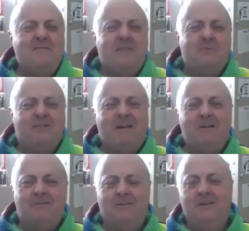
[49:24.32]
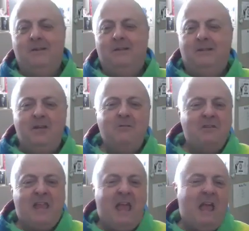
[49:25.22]
the truth? You
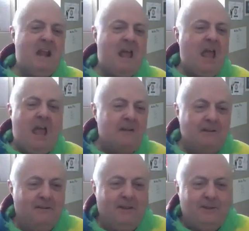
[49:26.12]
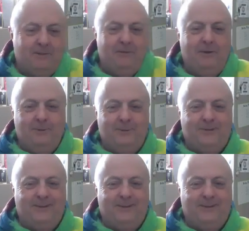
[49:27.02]
can't handle the truth.